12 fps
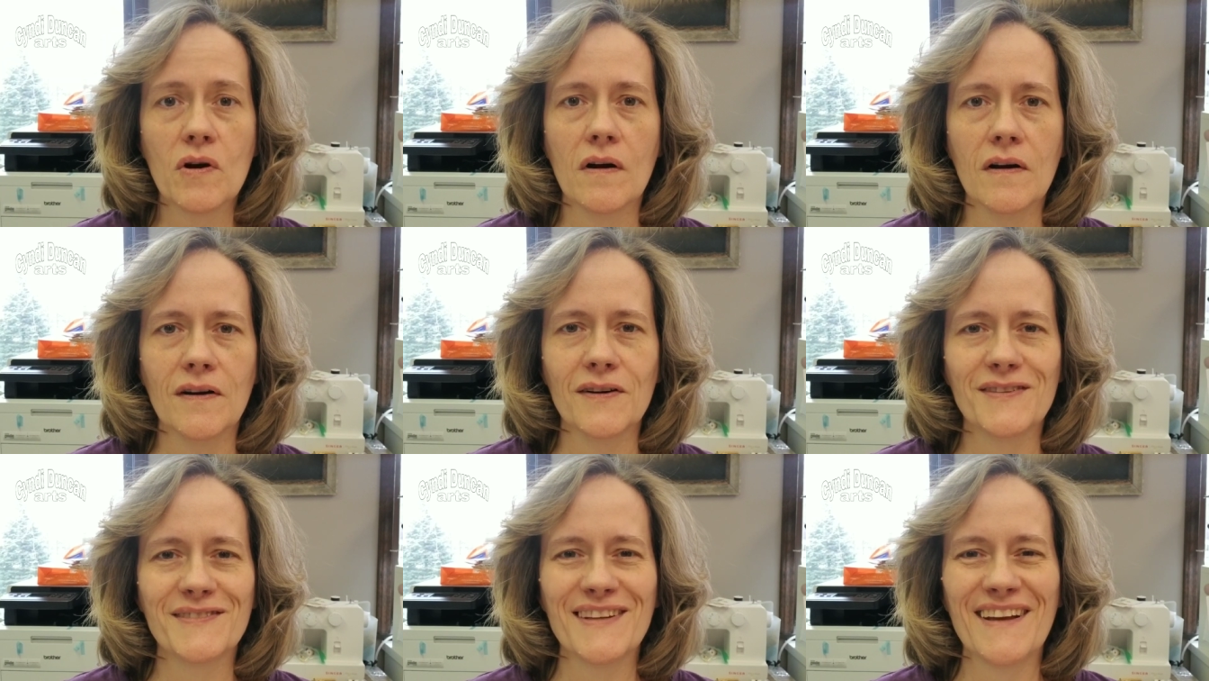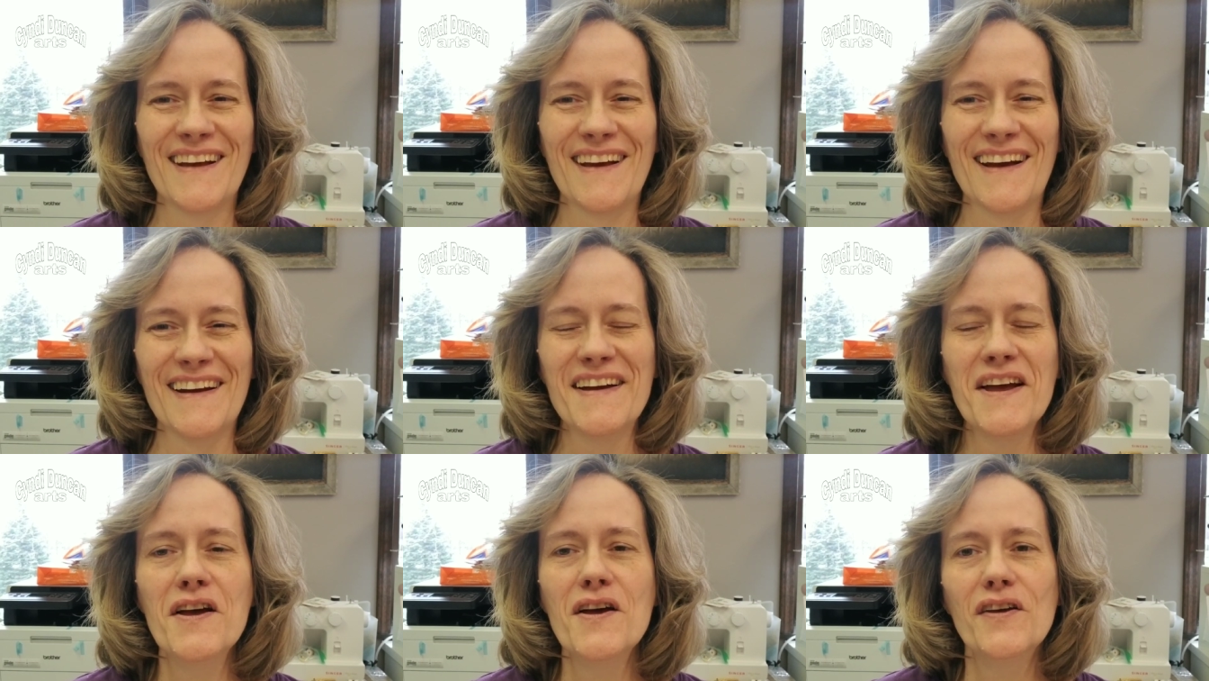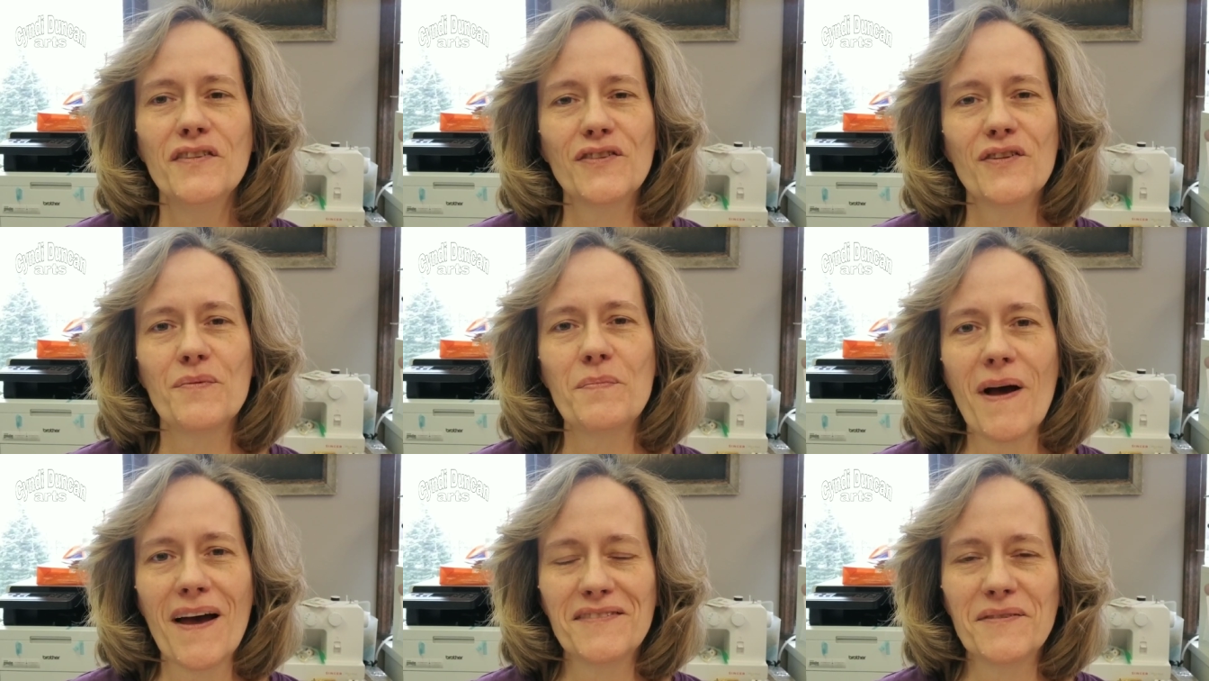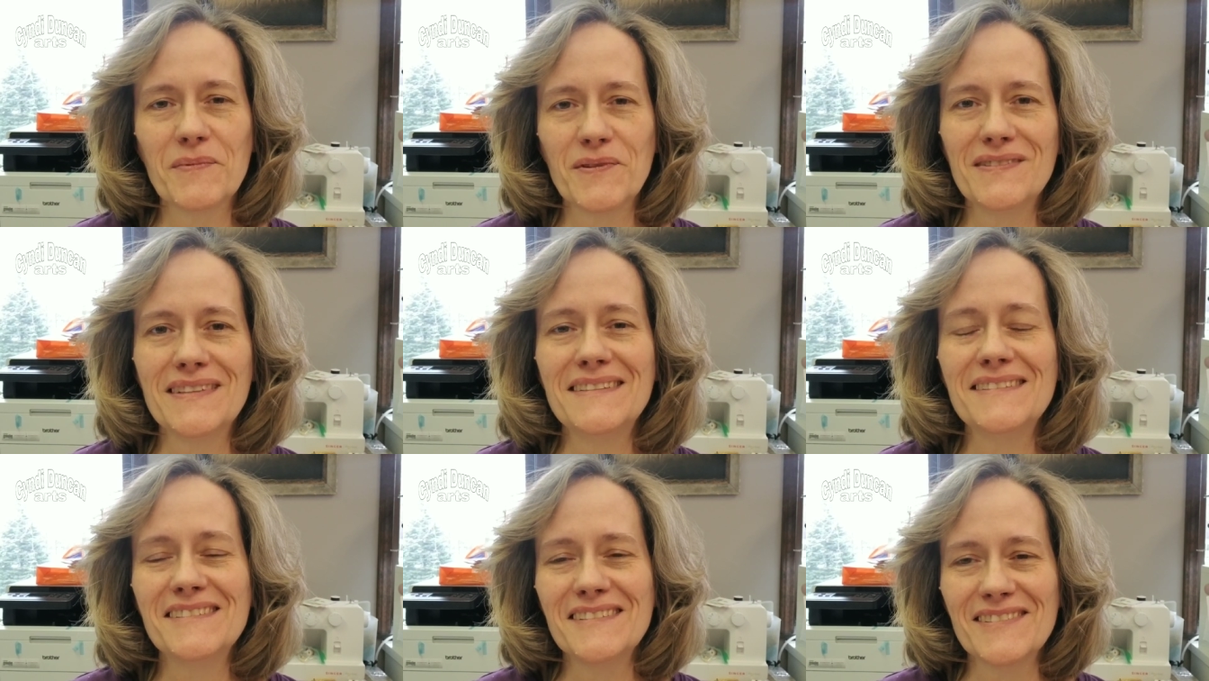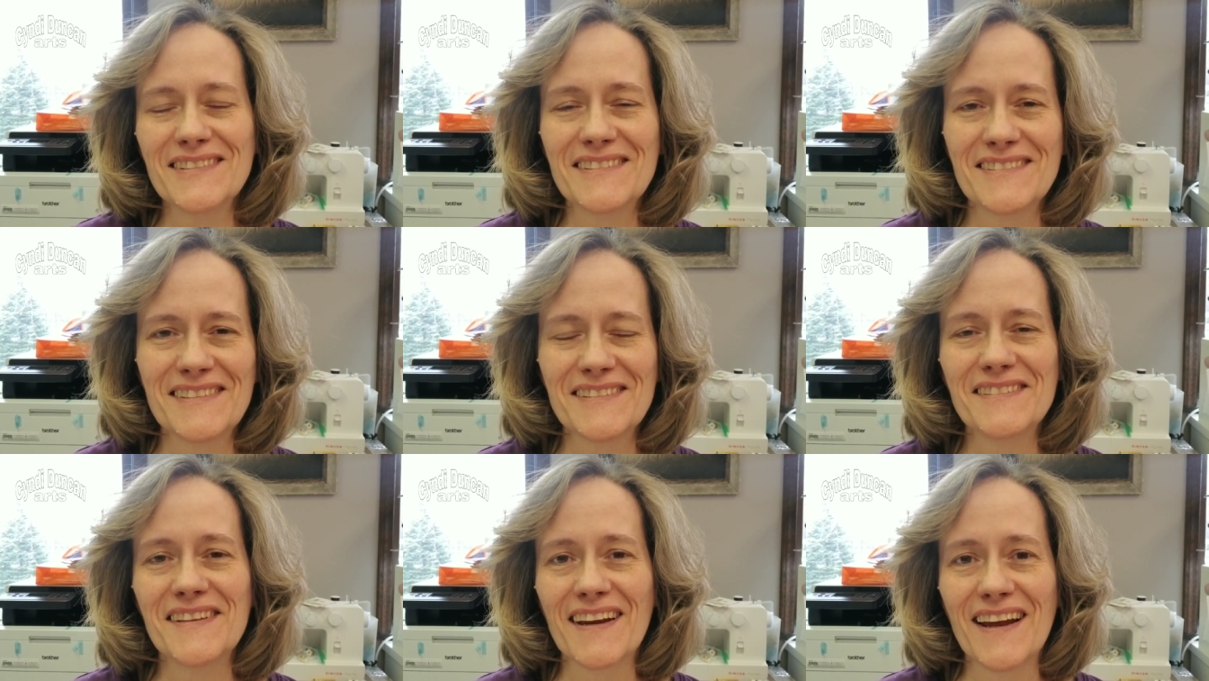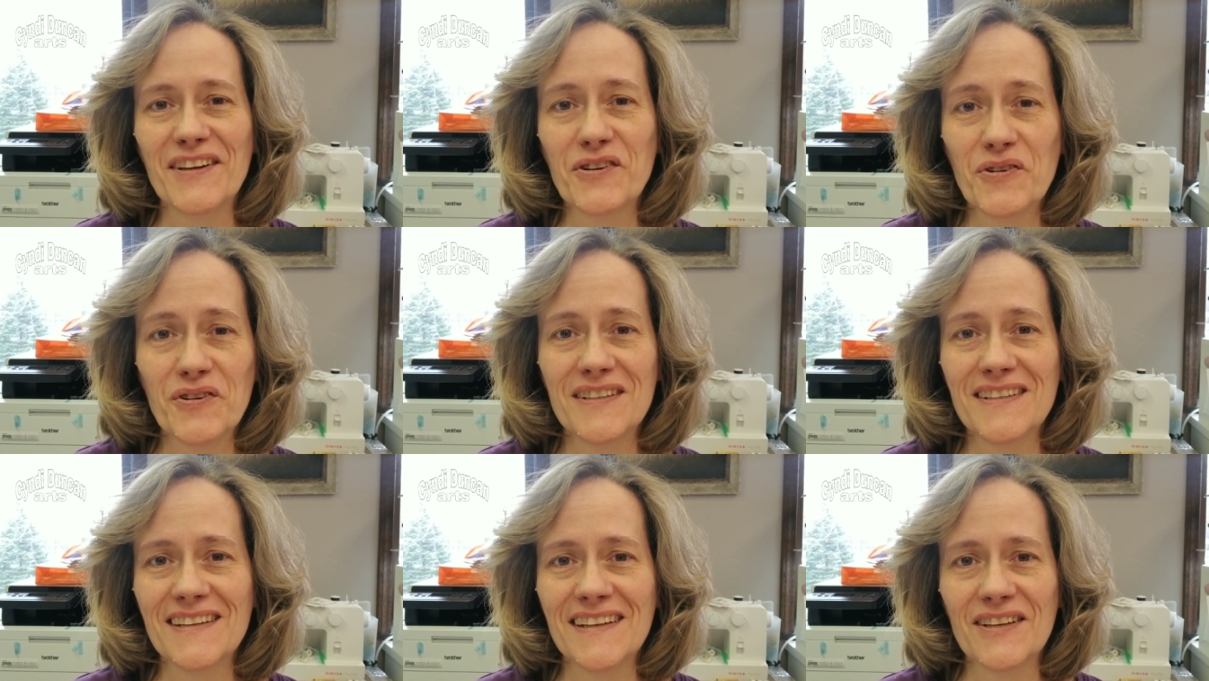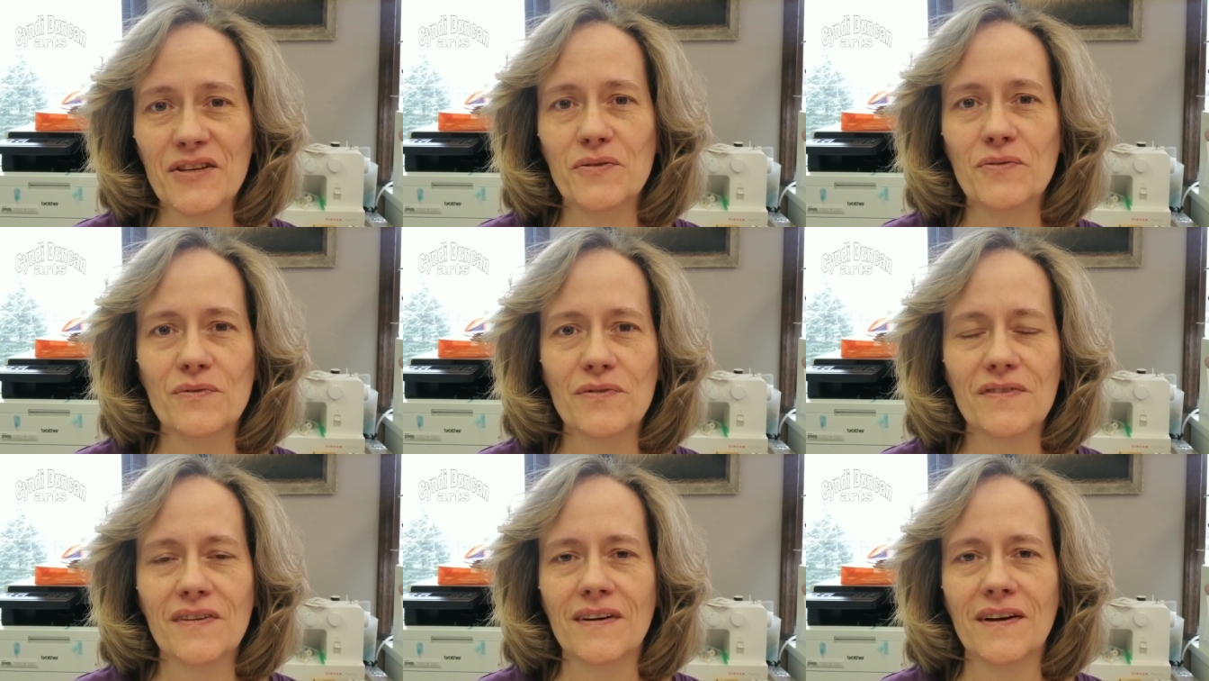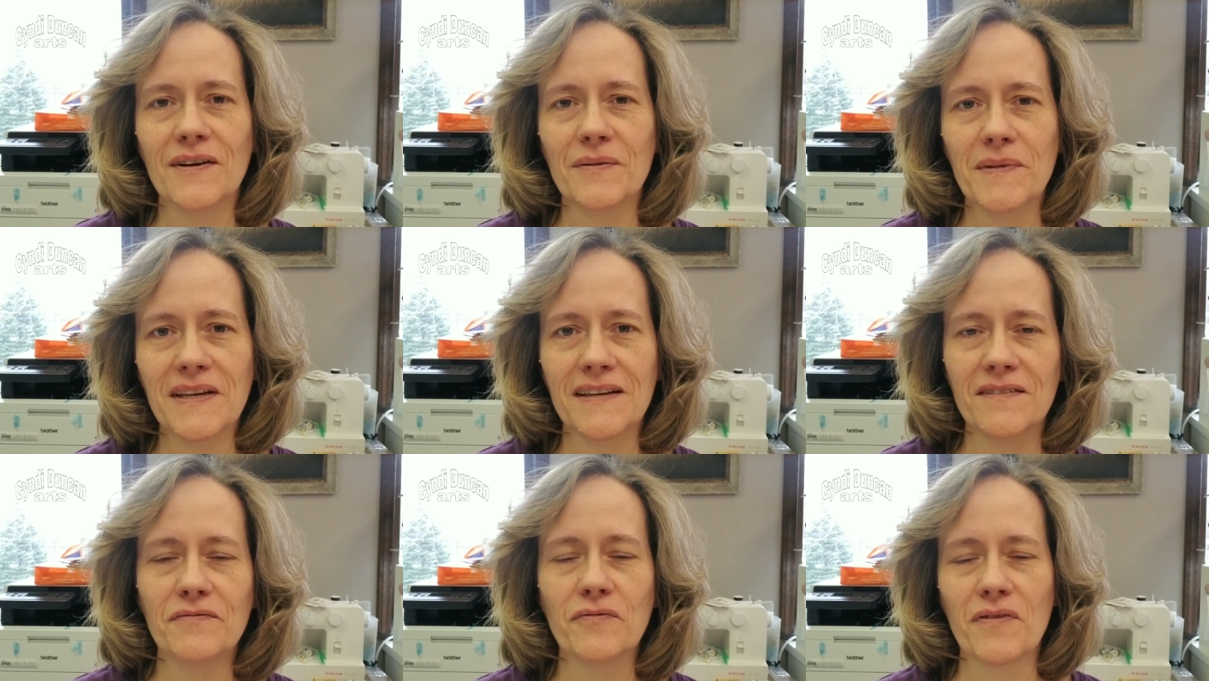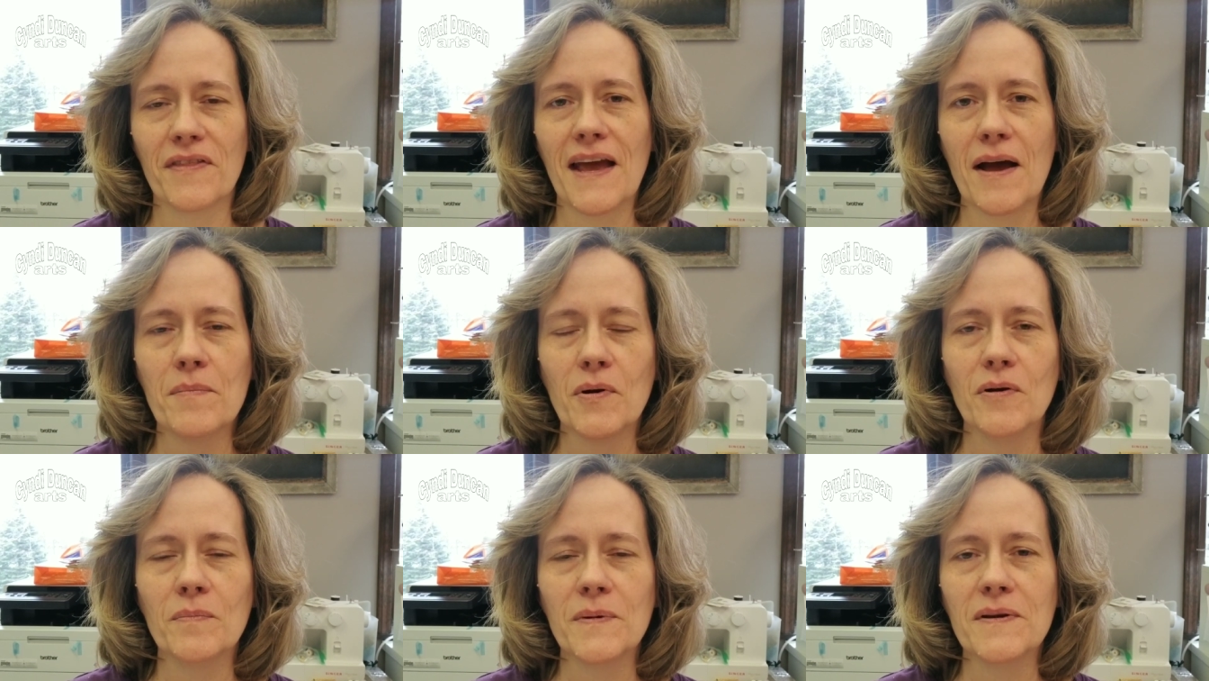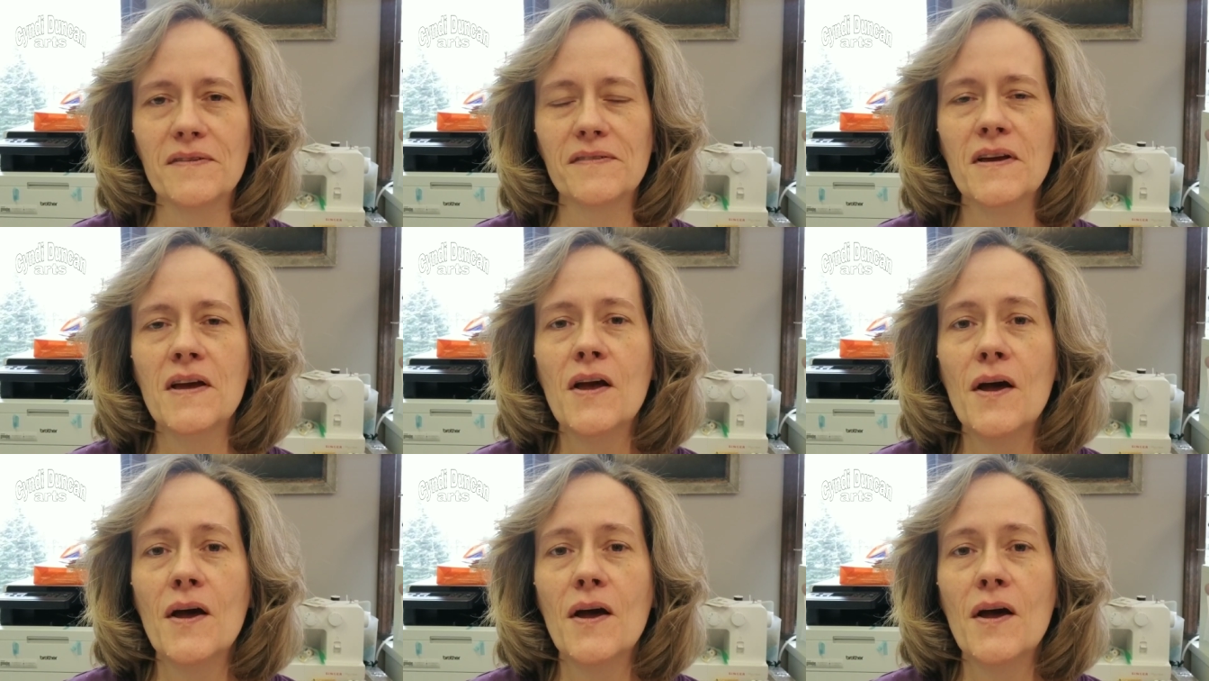cards. so the possibility still exists that I could use um, it for that purpose.